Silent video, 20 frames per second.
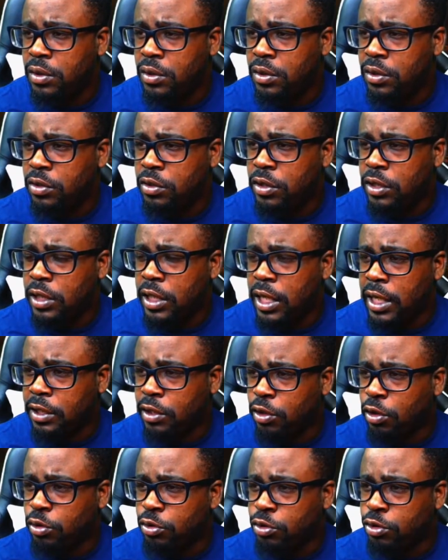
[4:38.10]
you can kind of
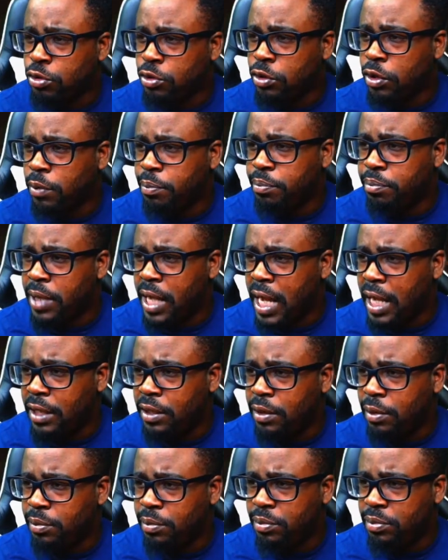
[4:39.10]
go through the
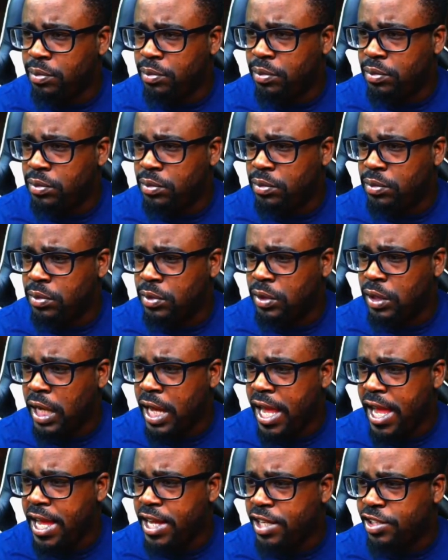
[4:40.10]
bottom
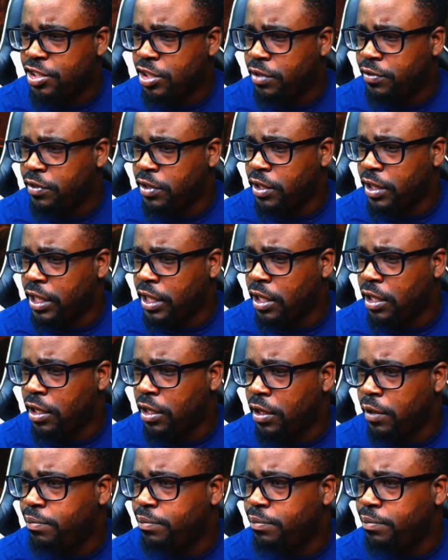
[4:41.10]
hash of a uh,